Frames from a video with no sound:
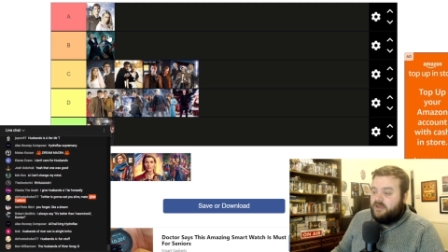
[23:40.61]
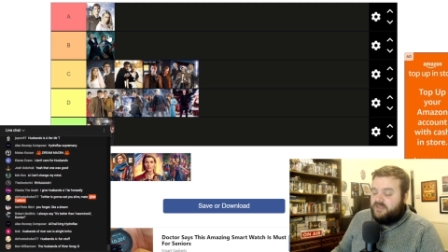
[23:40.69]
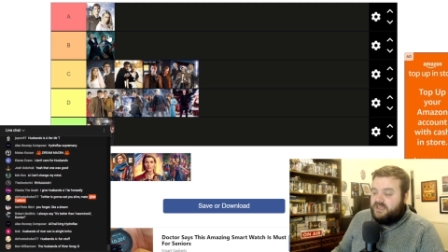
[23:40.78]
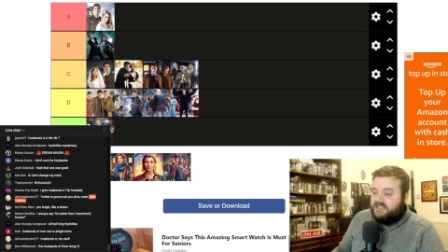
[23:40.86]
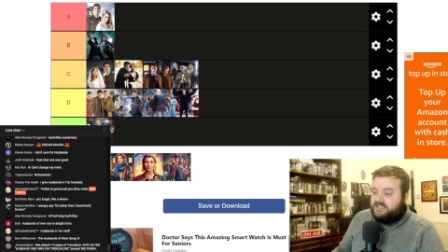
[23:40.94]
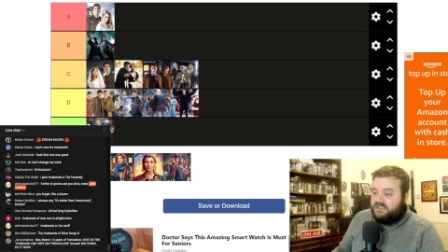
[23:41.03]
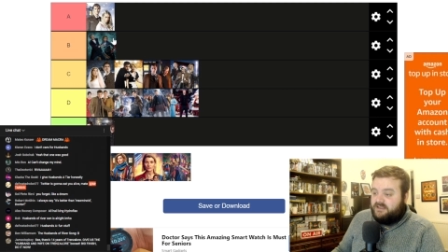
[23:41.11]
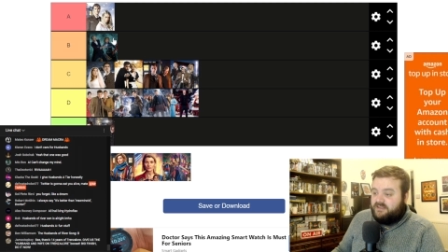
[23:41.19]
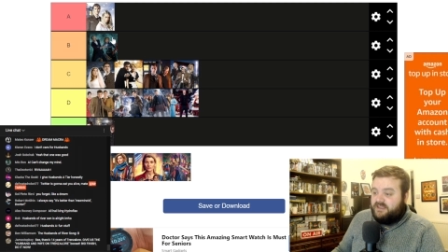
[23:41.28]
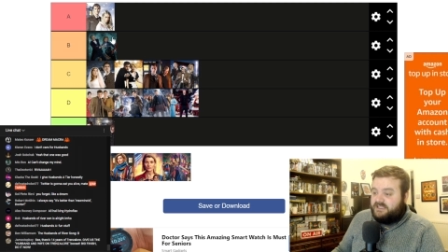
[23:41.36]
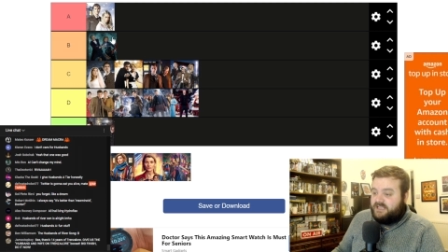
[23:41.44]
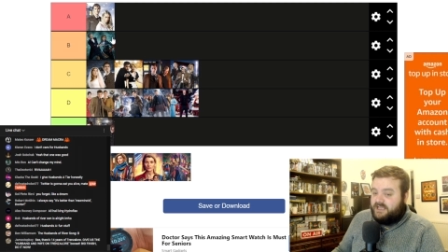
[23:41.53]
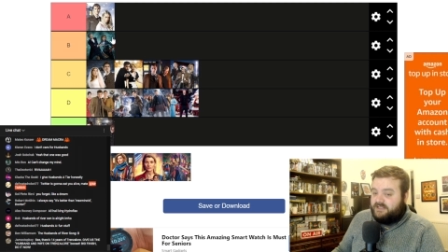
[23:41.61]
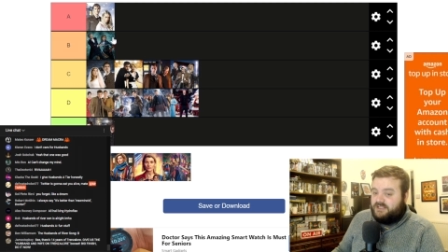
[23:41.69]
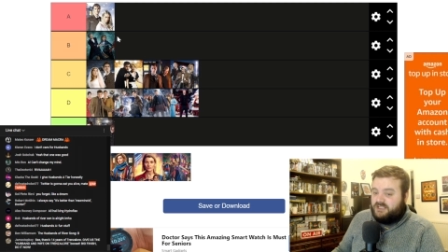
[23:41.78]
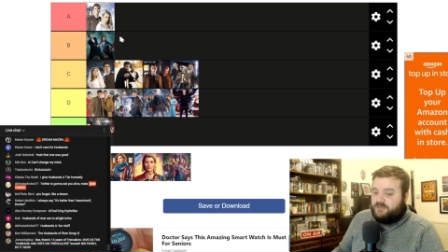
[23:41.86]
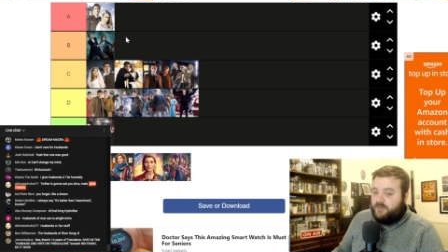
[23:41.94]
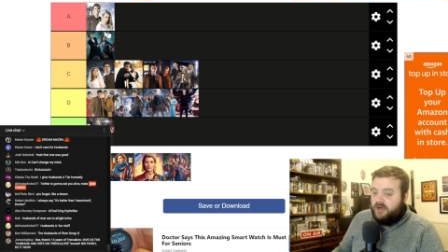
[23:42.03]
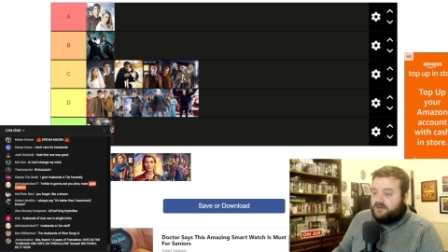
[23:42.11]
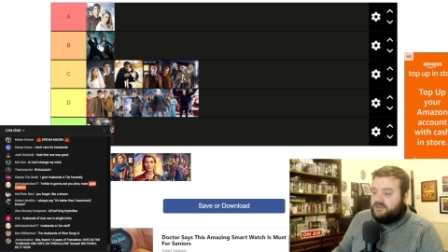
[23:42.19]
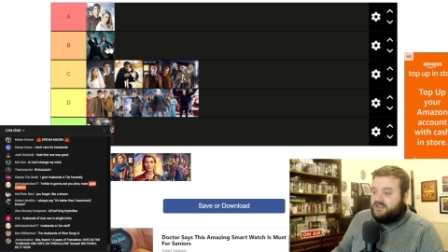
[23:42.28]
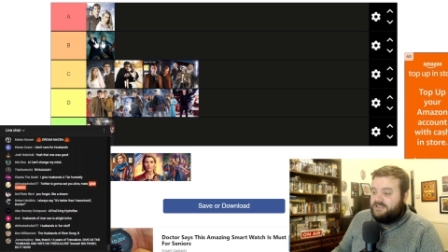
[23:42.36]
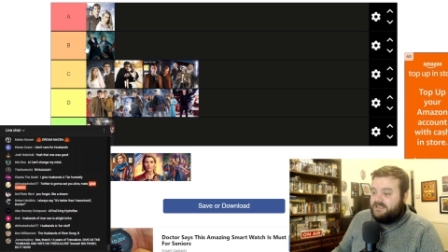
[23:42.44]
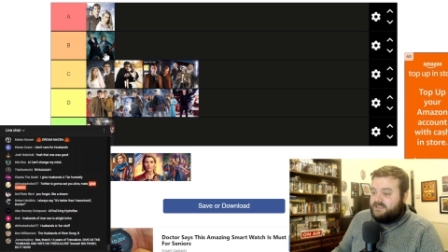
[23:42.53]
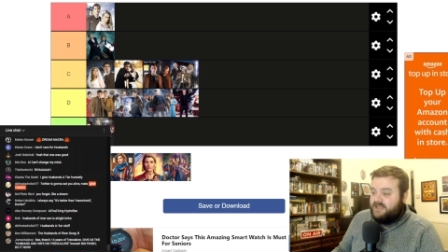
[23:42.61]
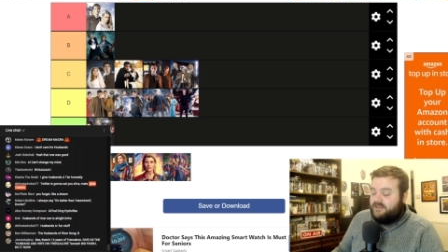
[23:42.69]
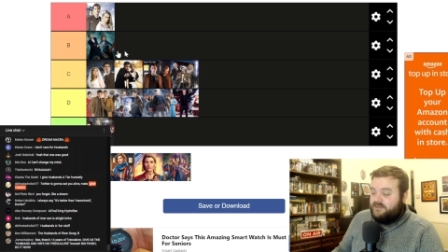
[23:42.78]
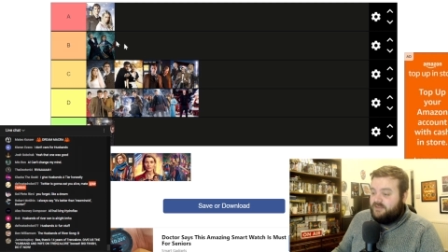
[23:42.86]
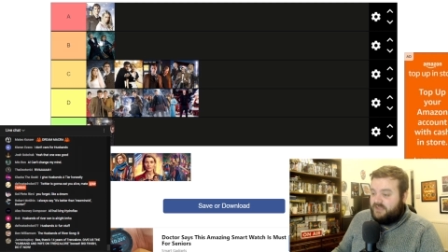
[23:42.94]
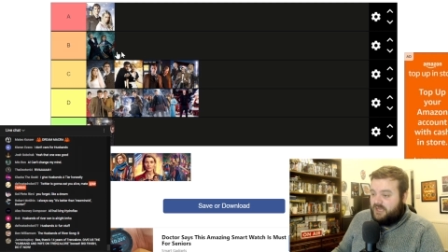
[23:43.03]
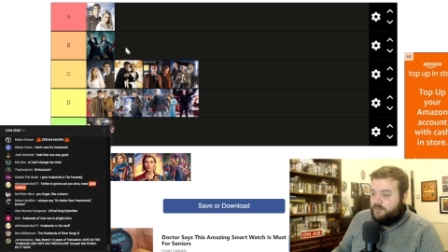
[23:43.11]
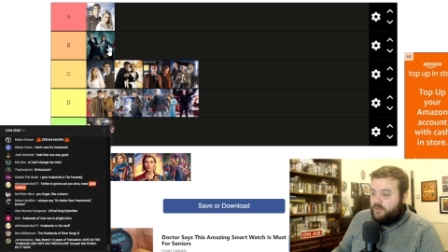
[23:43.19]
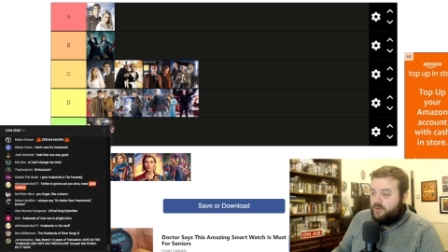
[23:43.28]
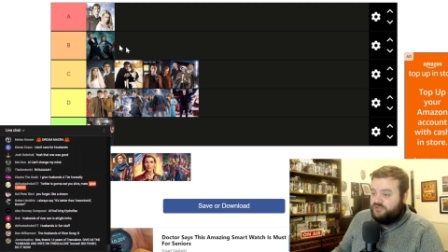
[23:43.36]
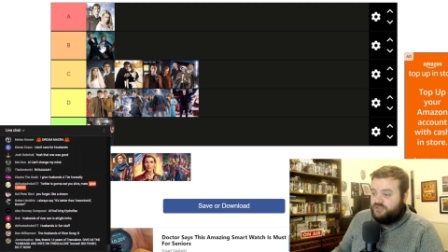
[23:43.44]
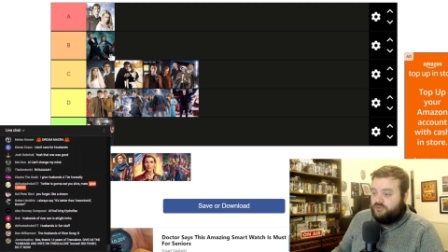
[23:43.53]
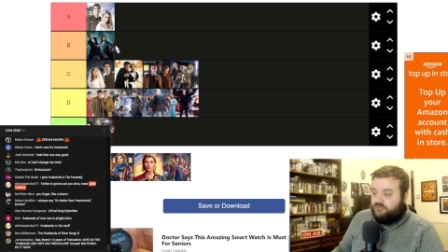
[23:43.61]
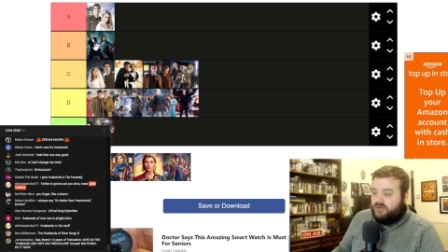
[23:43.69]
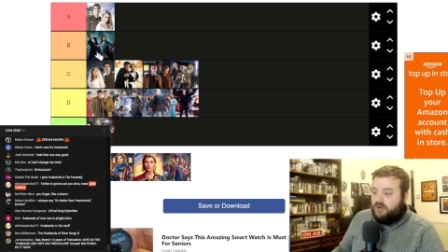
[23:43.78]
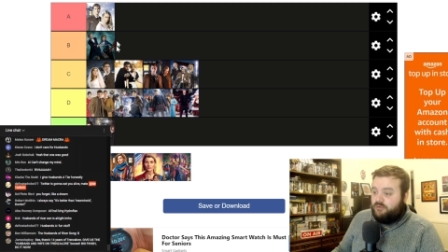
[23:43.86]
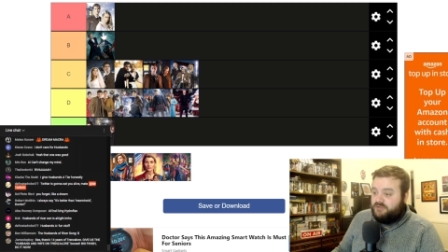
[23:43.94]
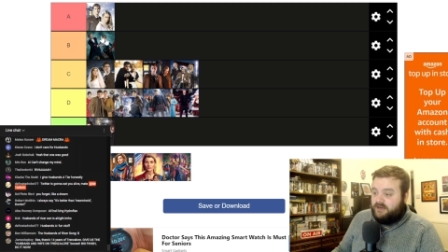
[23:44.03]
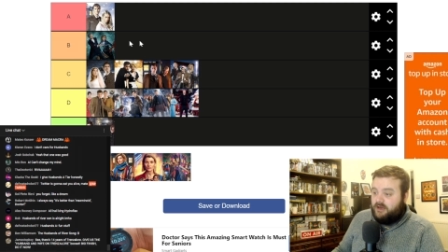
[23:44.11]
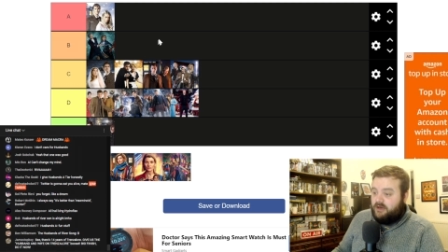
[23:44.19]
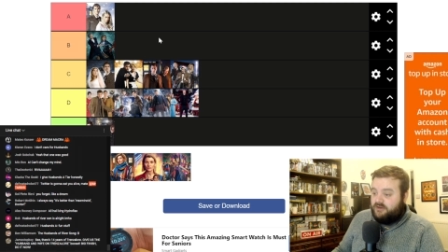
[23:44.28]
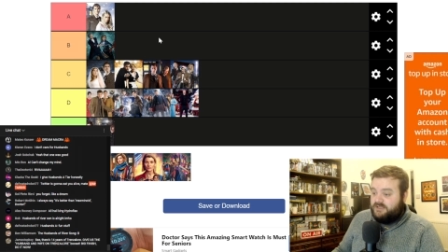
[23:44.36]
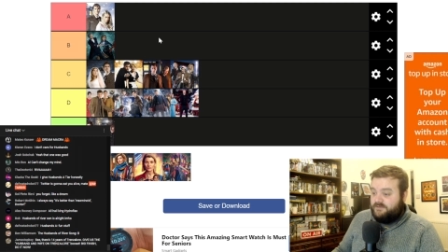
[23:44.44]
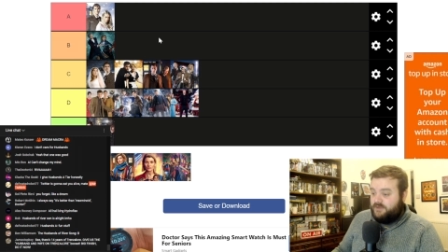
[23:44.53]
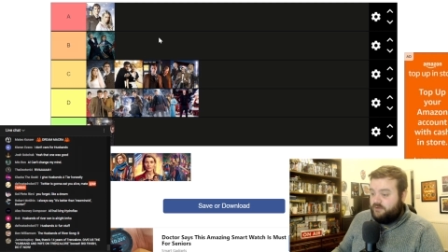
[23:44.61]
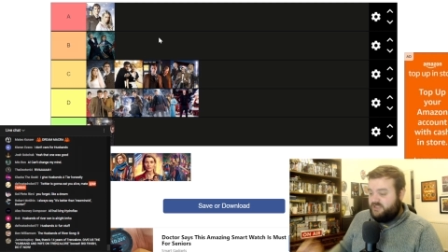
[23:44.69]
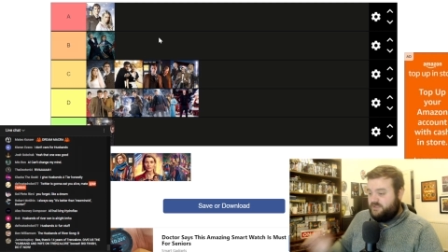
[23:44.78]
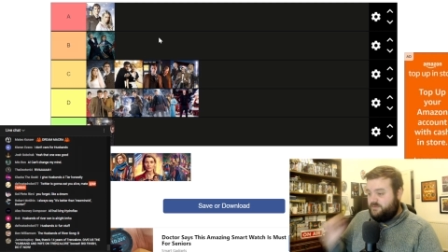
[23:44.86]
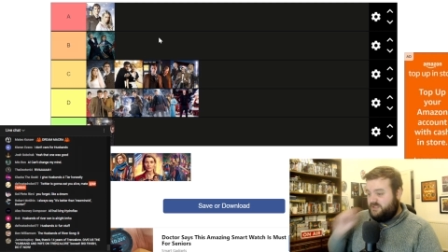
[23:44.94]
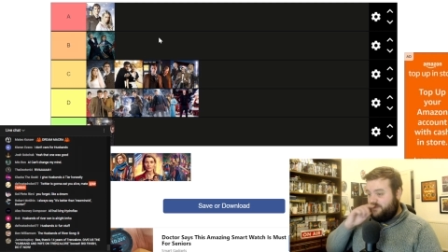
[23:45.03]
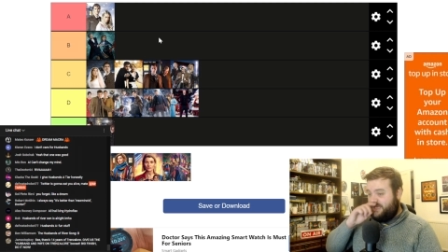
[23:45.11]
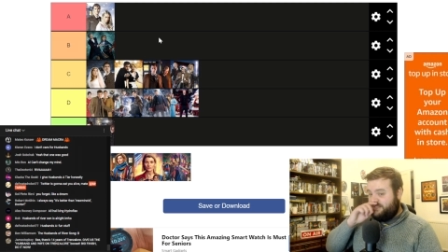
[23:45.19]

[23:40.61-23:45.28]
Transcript: This this hits the spot. This is like the emotional Goldilocks of the Christmas